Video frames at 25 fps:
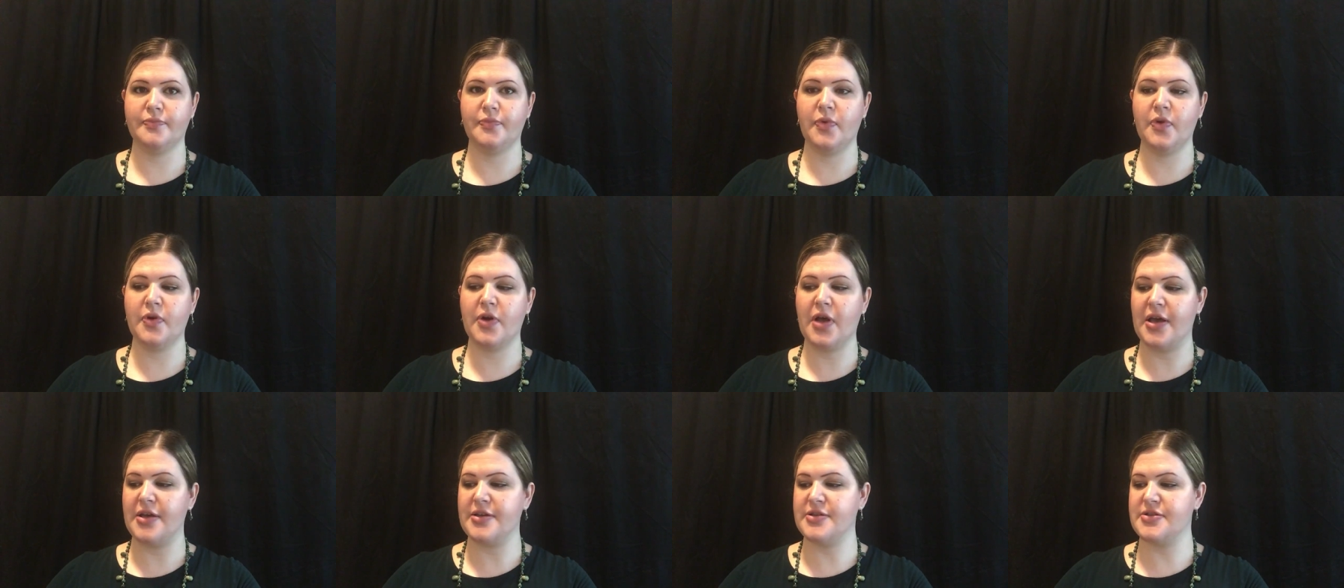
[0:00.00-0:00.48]

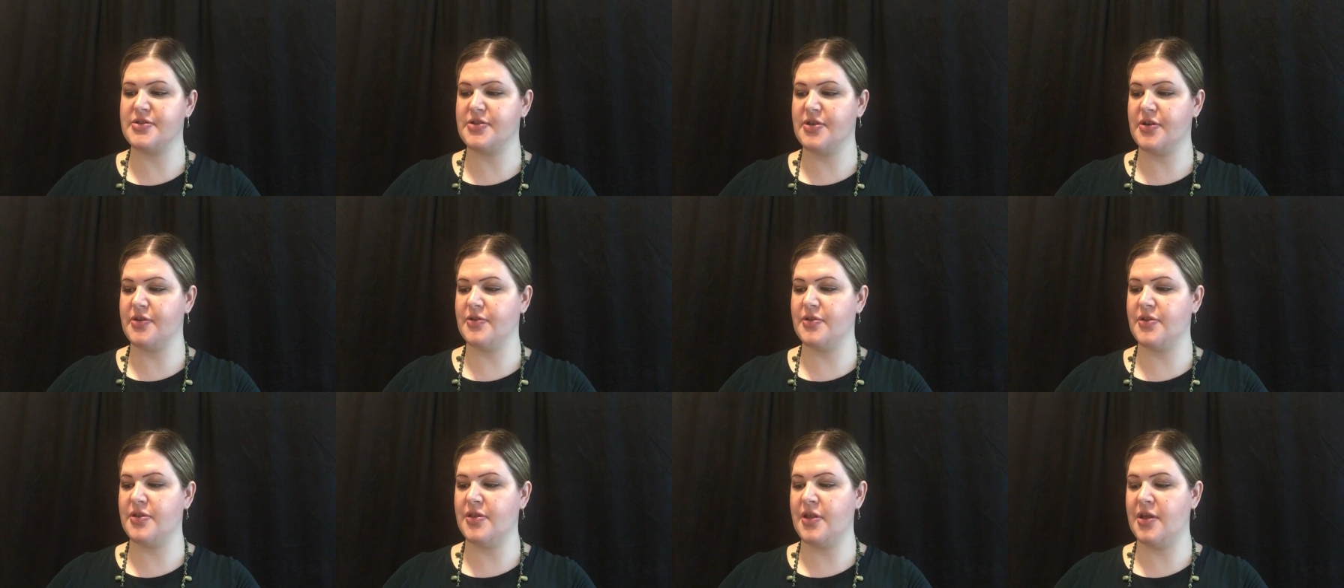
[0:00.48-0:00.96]
Okay,
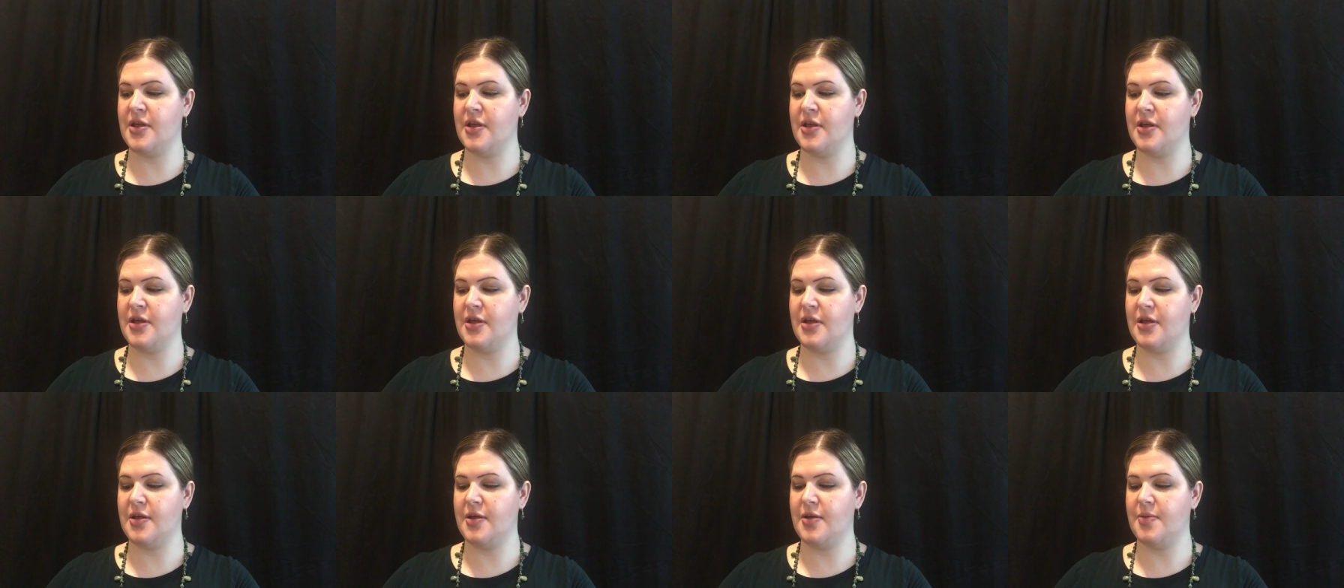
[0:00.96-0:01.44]
so
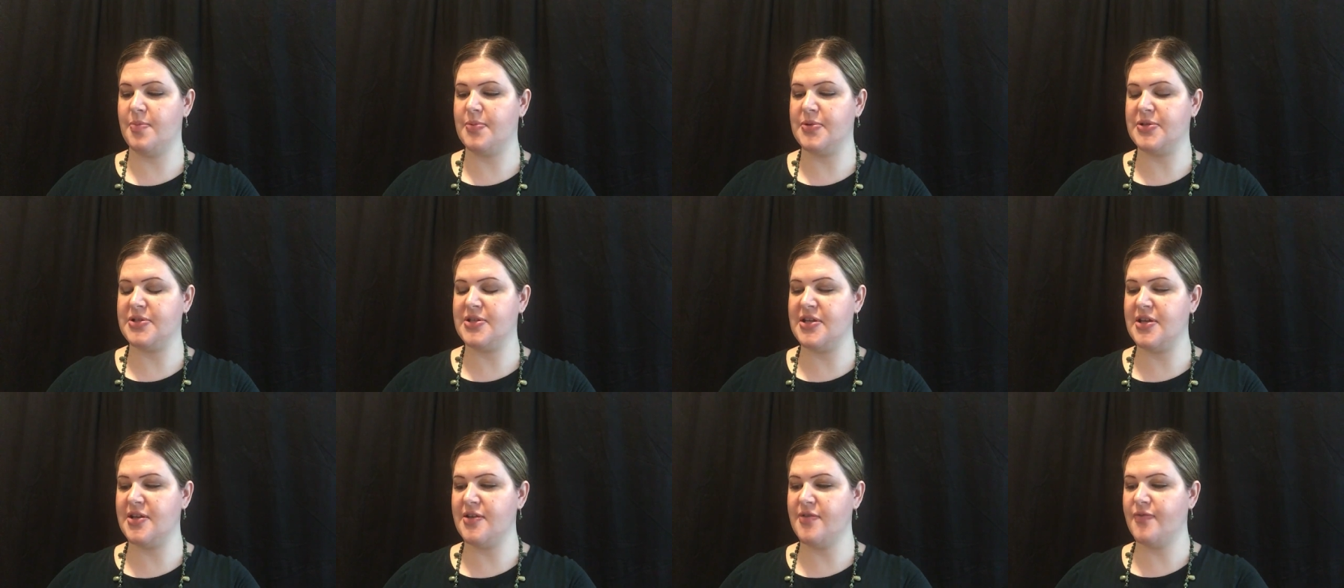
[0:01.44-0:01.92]
the
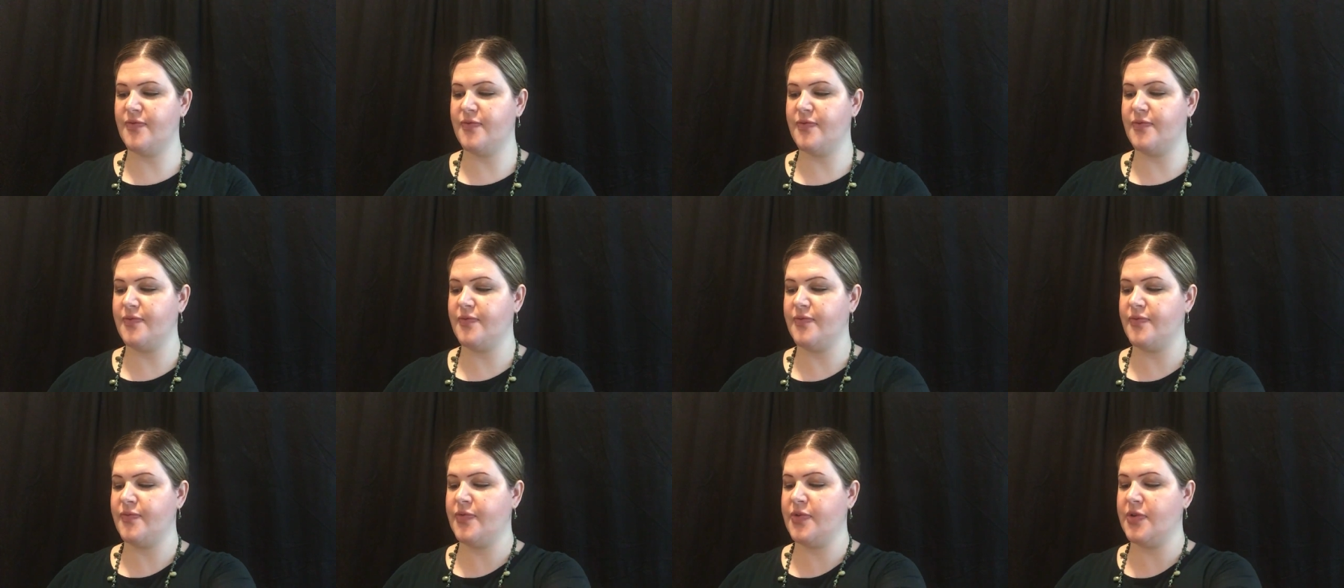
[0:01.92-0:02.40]
Petite
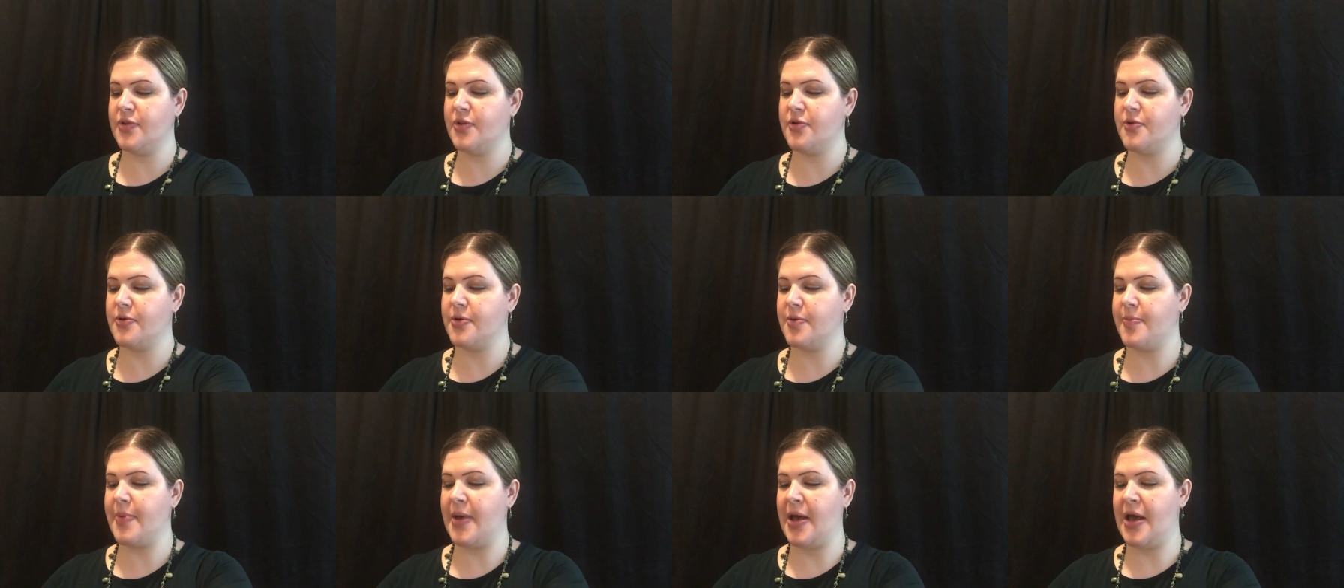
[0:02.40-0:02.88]
the
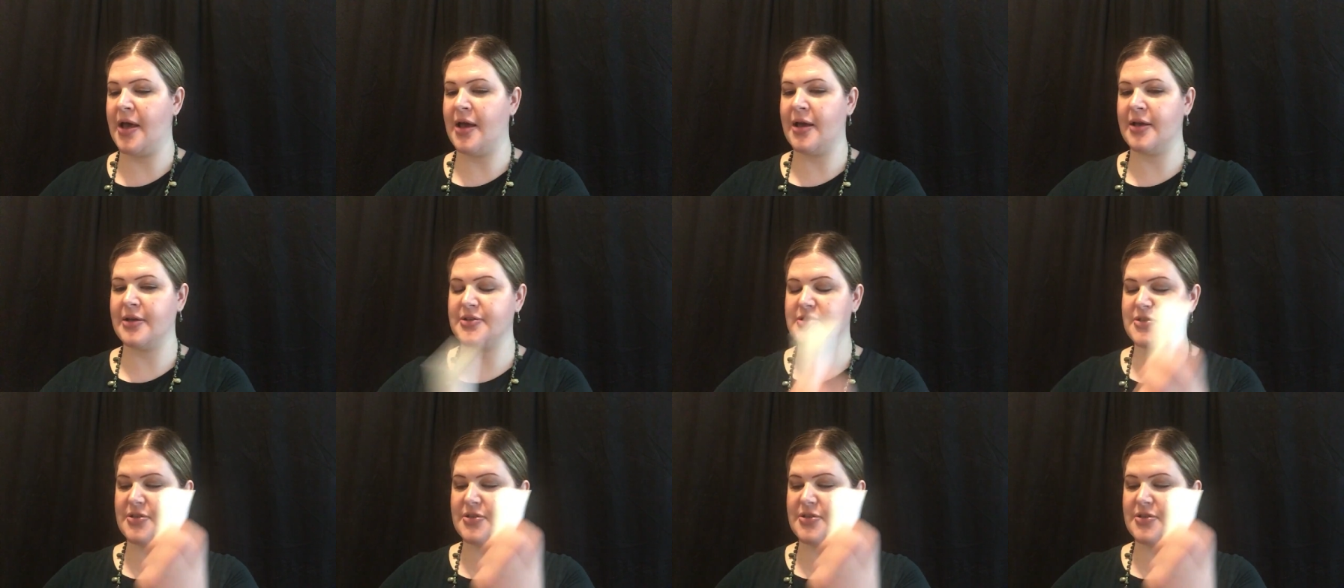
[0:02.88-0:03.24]
lower bag.